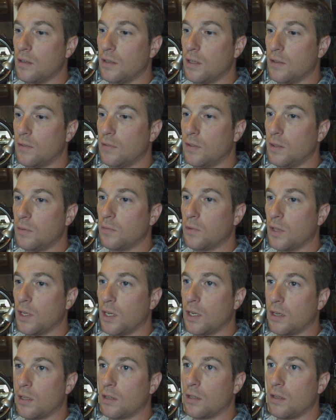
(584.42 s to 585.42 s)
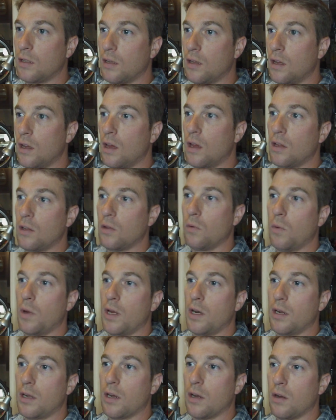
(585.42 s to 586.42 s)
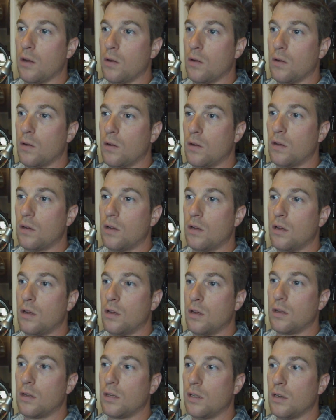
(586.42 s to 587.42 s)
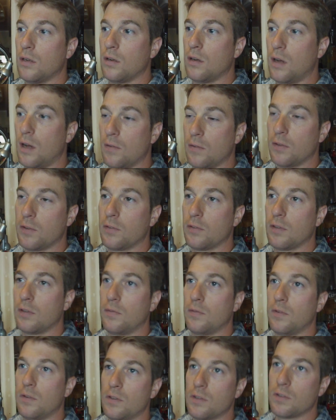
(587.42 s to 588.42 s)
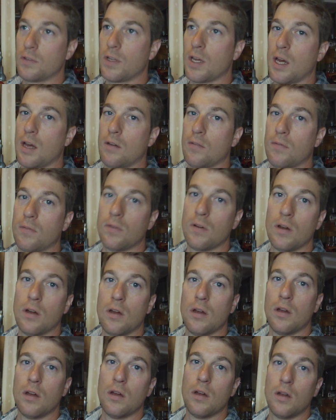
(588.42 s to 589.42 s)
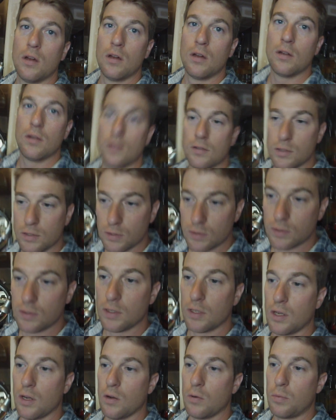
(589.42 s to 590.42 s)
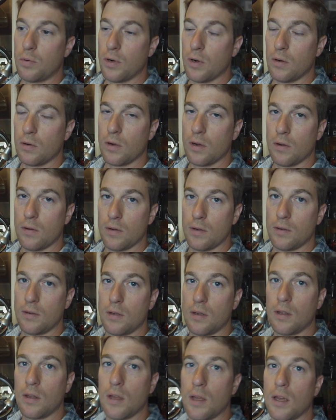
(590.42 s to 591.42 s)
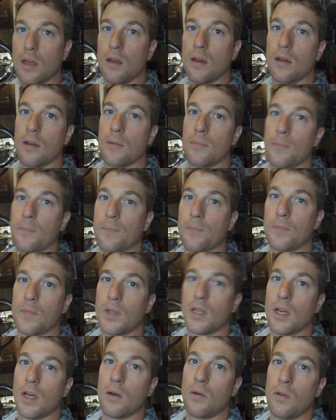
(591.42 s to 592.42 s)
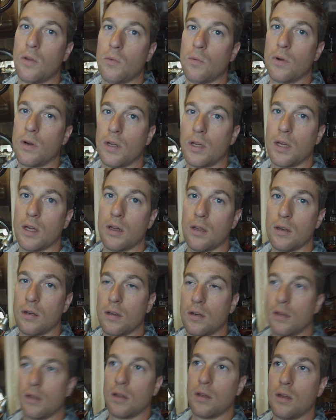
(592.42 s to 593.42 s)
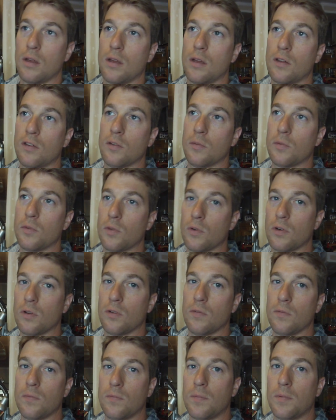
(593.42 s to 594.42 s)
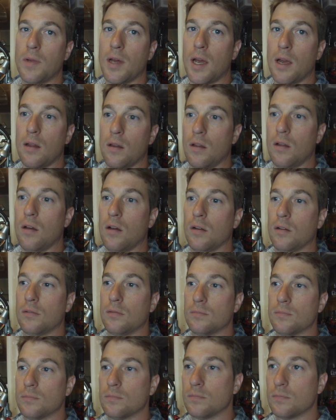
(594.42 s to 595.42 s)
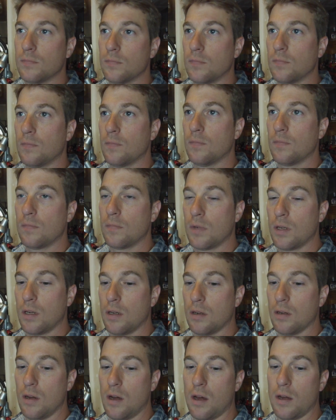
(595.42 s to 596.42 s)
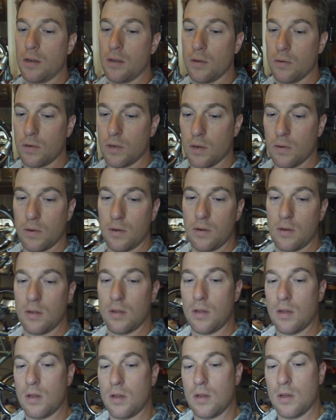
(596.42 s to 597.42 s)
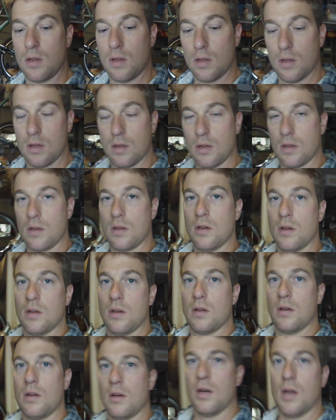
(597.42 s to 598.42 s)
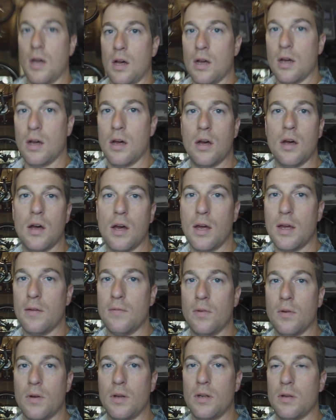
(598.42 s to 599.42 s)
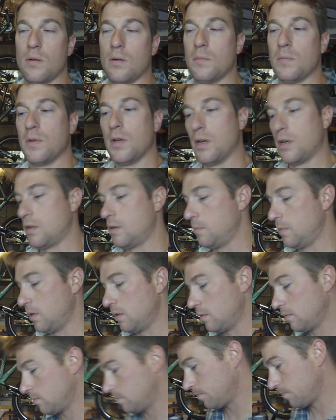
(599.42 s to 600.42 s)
seems like the way to go. Obviously, if you just have just the GoPro going, you want to get some sort of dialogue audio going. I have no idea what I'm talking about,